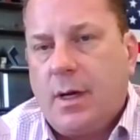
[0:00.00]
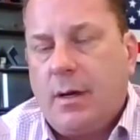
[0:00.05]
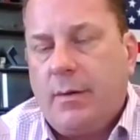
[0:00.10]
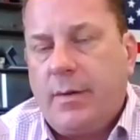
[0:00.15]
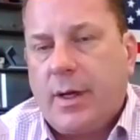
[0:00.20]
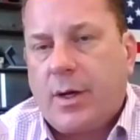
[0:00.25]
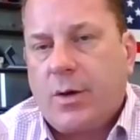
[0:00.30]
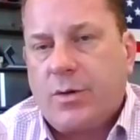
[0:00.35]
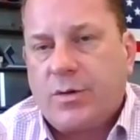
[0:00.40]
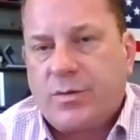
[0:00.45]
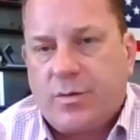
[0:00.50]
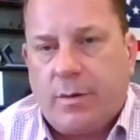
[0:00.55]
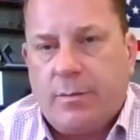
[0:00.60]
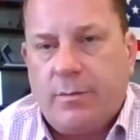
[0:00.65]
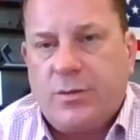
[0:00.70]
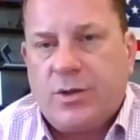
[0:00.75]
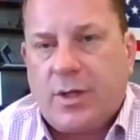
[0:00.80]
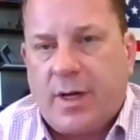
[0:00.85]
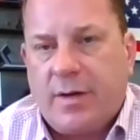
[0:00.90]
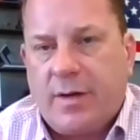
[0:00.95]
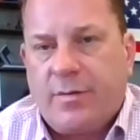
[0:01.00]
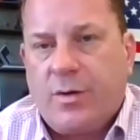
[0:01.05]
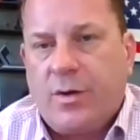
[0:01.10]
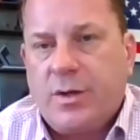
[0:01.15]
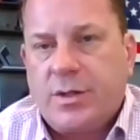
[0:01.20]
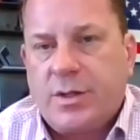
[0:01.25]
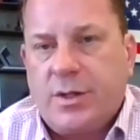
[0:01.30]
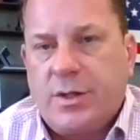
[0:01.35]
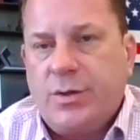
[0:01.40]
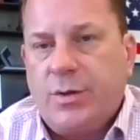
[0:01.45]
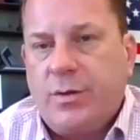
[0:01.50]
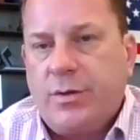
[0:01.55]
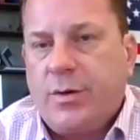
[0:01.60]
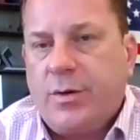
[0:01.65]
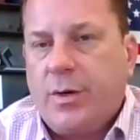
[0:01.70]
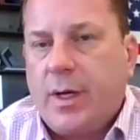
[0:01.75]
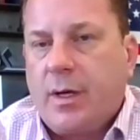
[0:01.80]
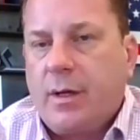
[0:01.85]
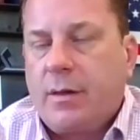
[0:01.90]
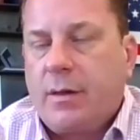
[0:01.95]
that goes from July 1st to June
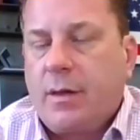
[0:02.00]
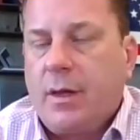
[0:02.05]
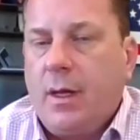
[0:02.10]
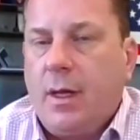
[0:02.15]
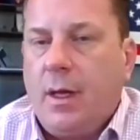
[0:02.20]
30th.